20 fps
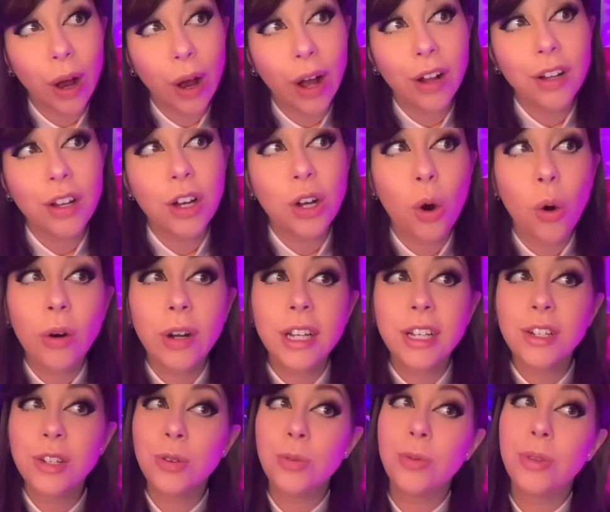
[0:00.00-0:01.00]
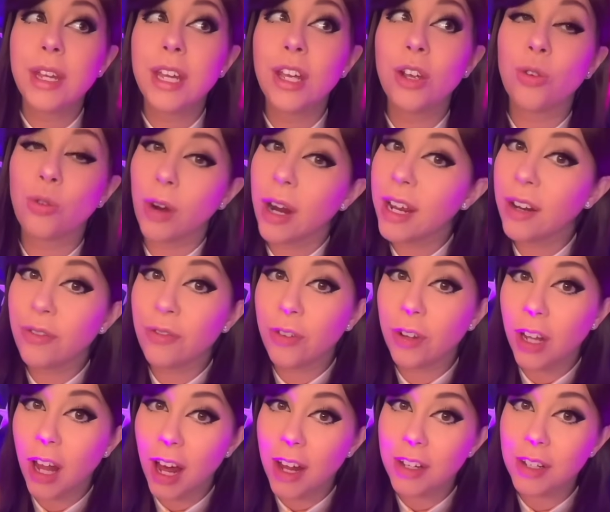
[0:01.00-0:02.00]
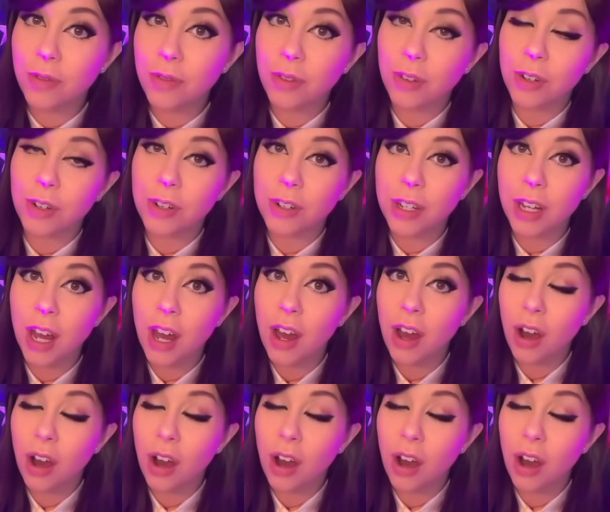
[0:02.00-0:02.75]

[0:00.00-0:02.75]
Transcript: Well, according to the great philosophers